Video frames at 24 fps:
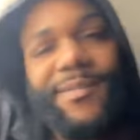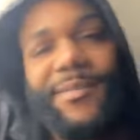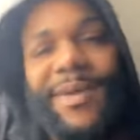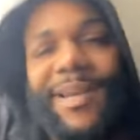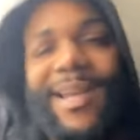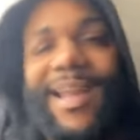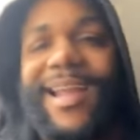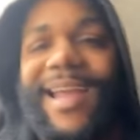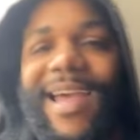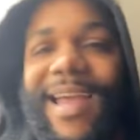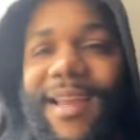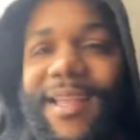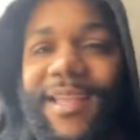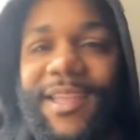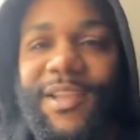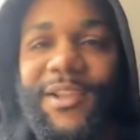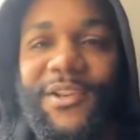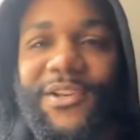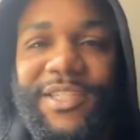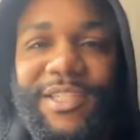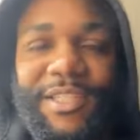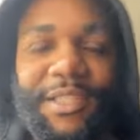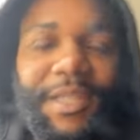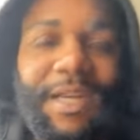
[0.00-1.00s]
But I gotta
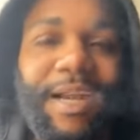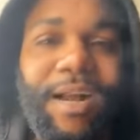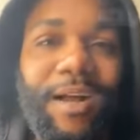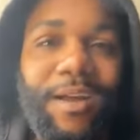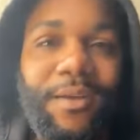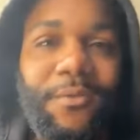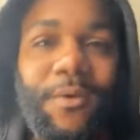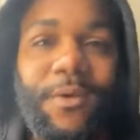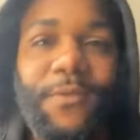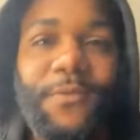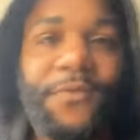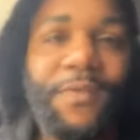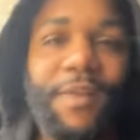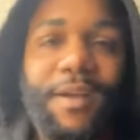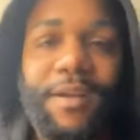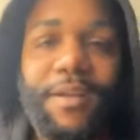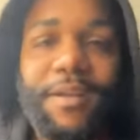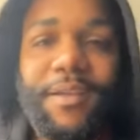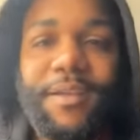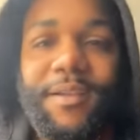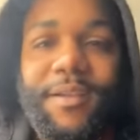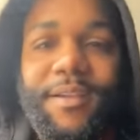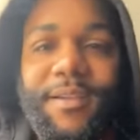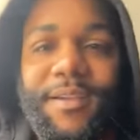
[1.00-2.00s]
keep this shit all the way
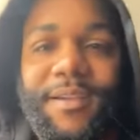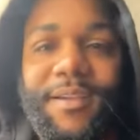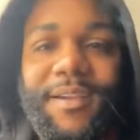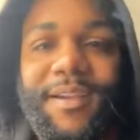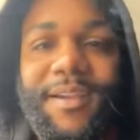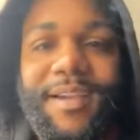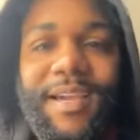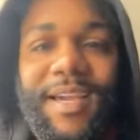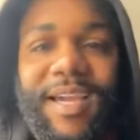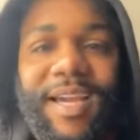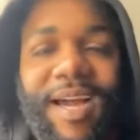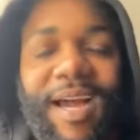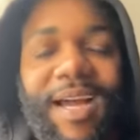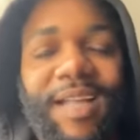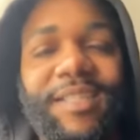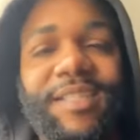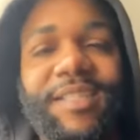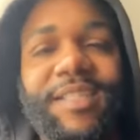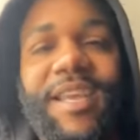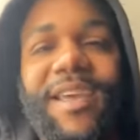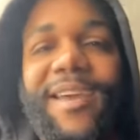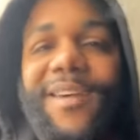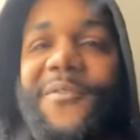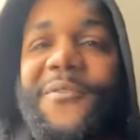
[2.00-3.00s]
funky. I
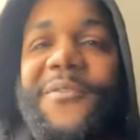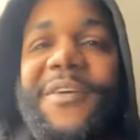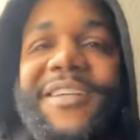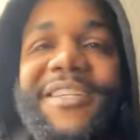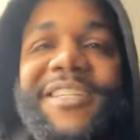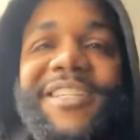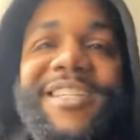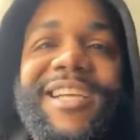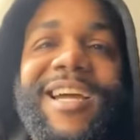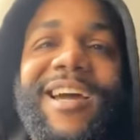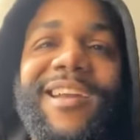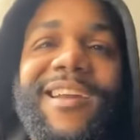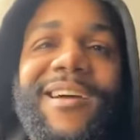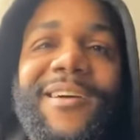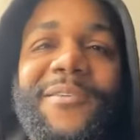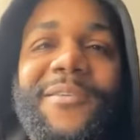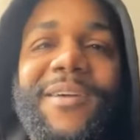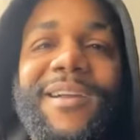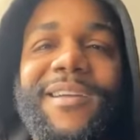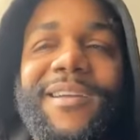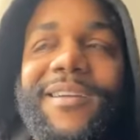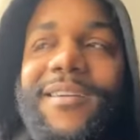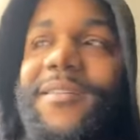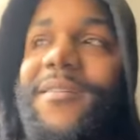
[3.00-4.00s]
just had one shout out
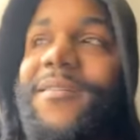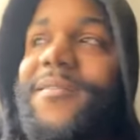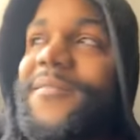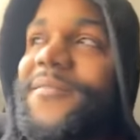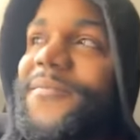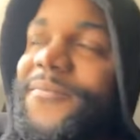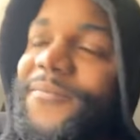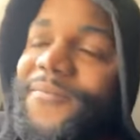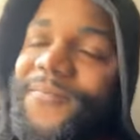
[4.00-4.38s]
right here.